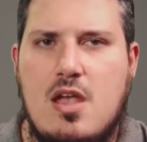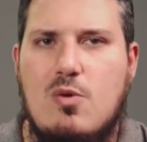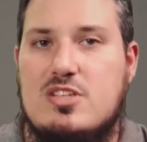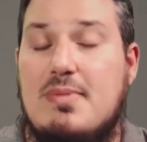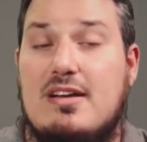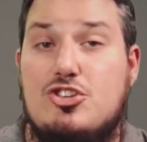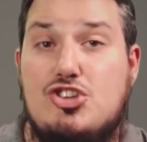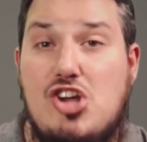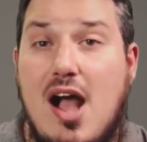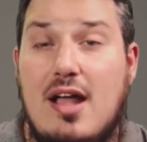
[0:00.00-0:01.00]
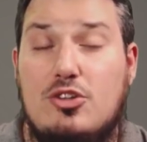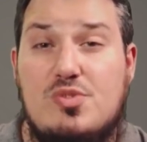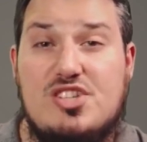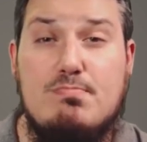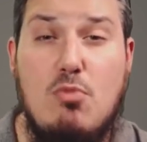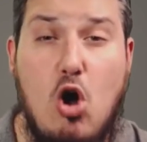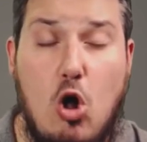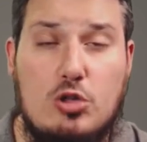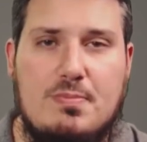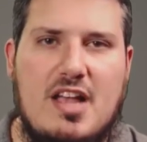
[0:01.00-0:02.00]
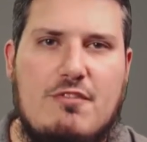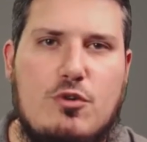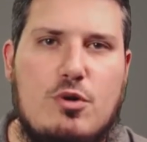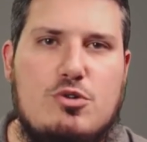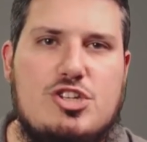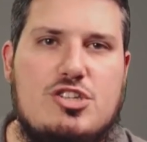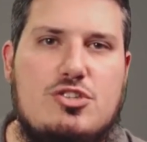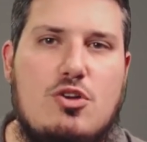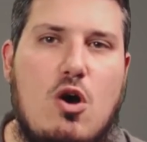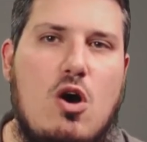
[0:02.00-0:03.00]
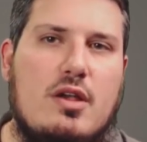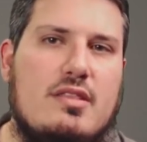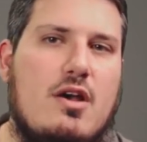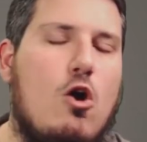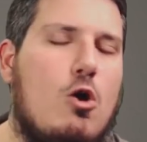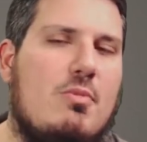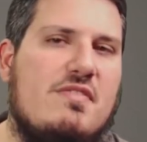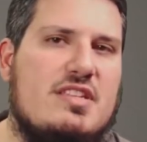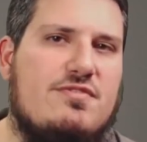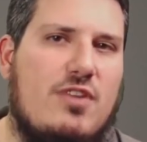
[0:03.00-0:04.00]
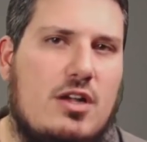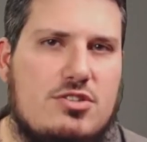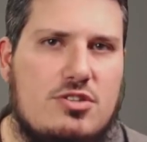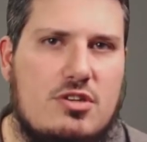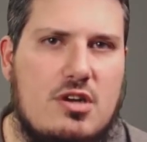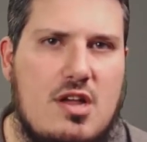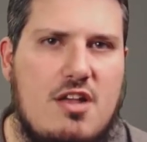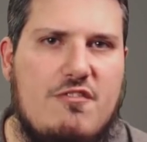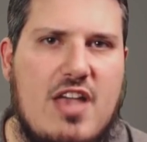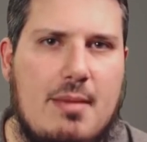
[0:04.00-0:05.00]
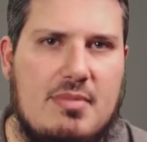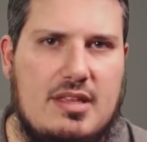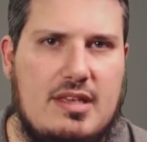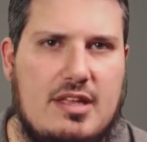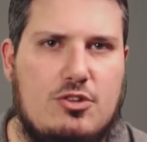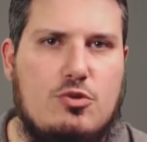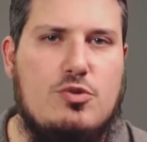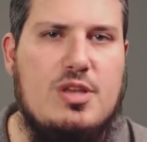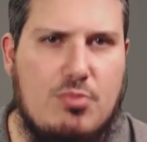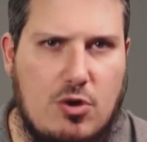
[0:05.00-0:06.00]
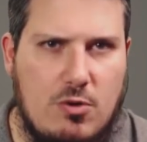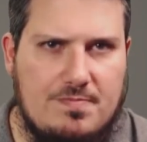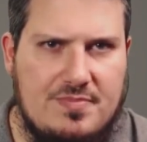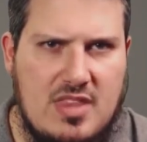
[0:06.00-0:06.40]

was about a child who was mauled by a ferocious dog in the home of his foster family in Örebro.